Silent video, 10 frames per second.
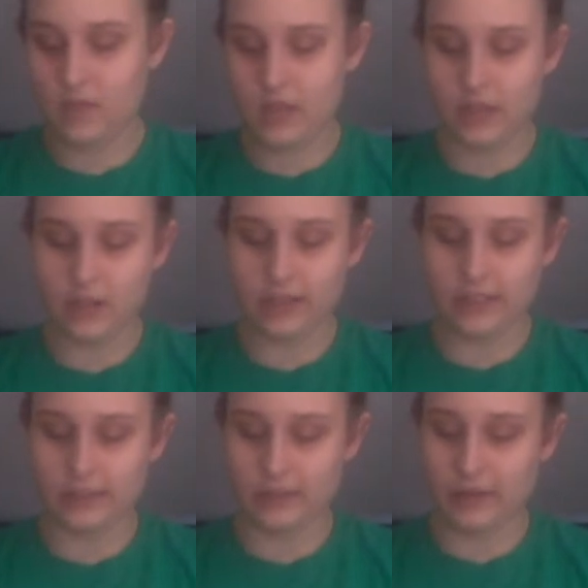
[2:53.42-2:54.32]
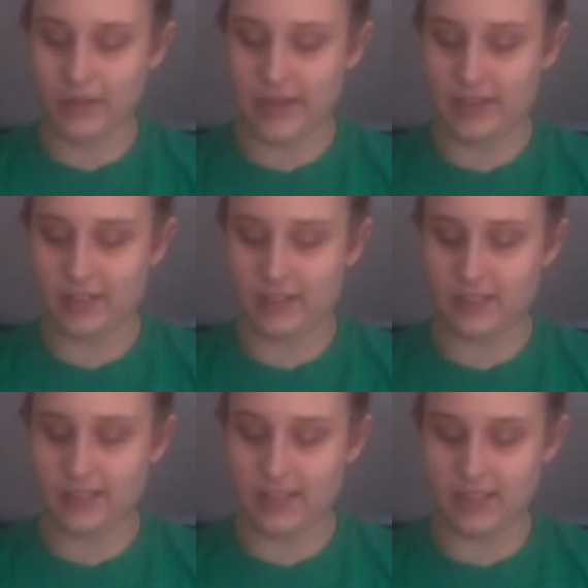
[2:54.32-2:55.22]
And I'll explain why in just a
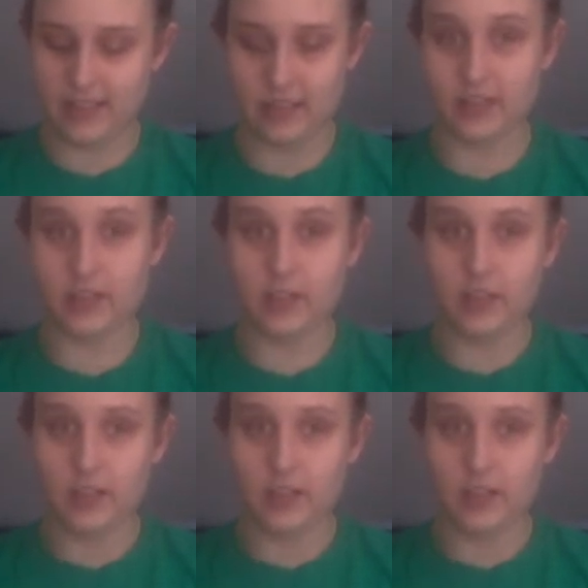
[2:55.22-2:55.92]
second here.